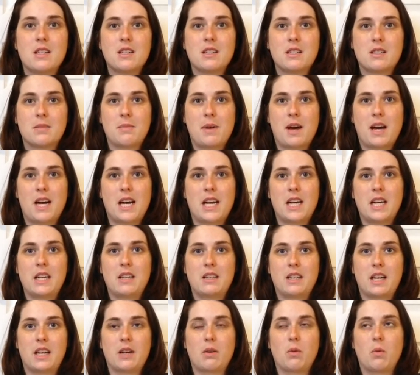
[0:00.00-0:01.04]
to buy,
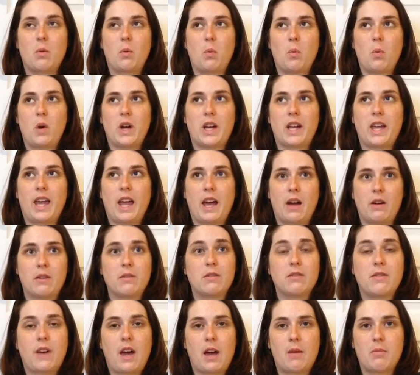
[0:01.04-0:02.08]
like what count
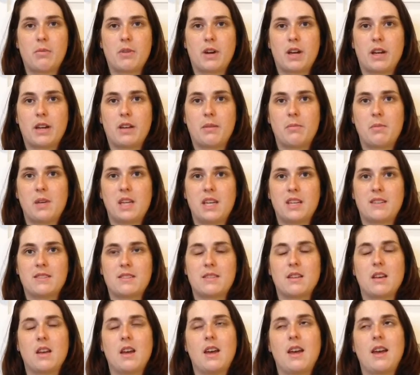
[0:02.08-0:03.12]
fabric, because
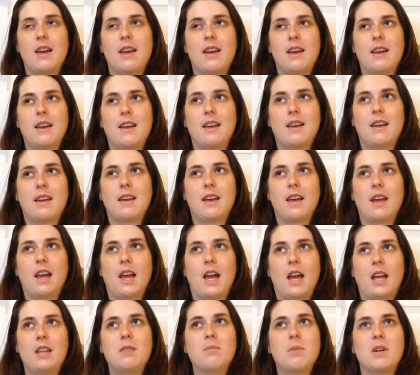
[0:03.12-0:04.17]

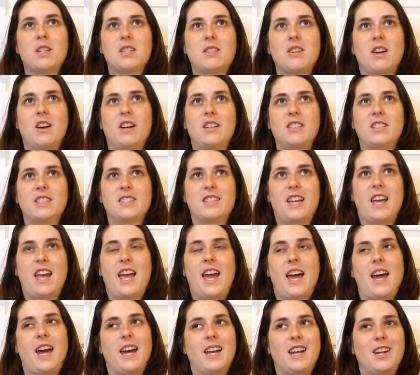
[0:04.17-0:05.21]
as much knowledge as I
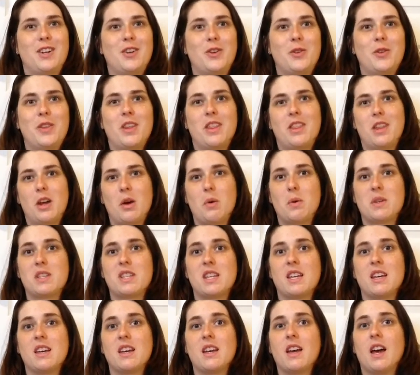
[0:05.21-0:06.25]
had, I knew that there was
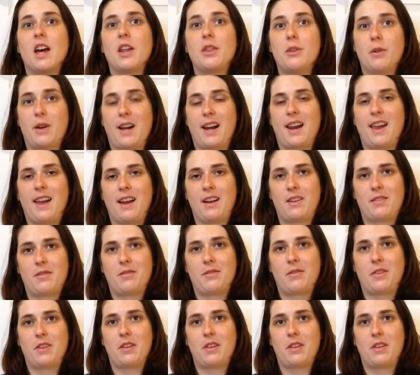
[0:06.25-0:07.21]
a thread count for